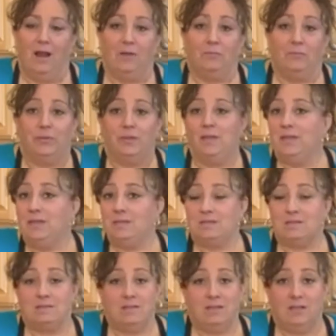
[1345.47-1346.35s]

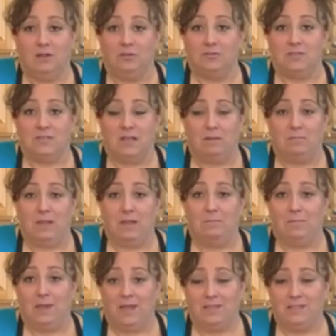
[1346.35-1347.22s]
please, send me a
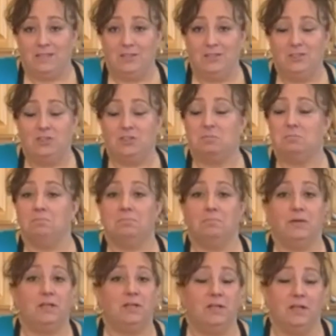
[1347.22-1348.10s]
message,
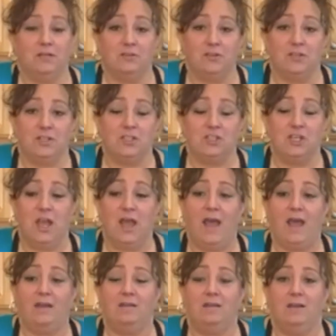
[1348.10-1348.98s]
put it under the
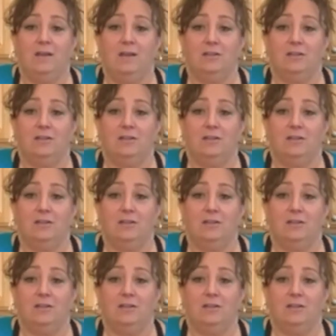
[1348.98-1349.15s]
chat,